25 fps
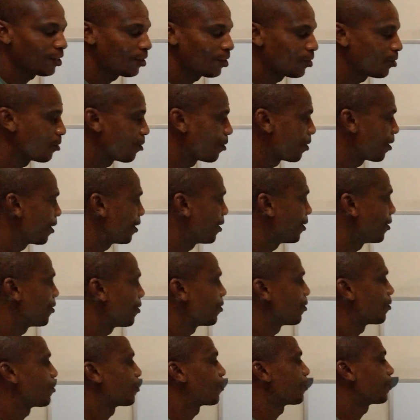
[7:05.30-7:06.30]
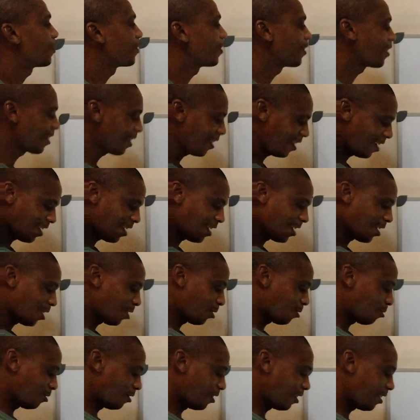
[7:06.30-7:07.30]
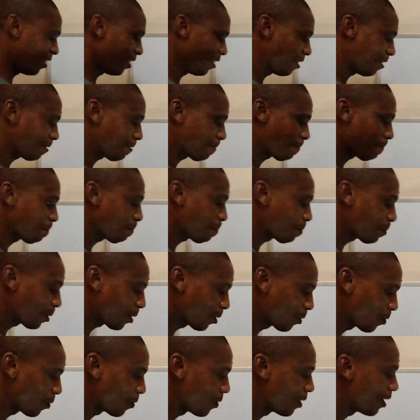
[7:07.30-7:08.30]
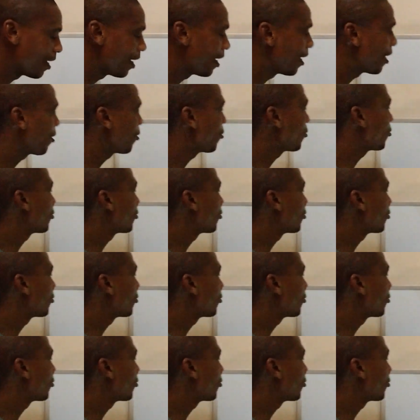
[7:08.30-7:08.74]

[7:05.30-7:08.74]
You already know. Today, we will learn how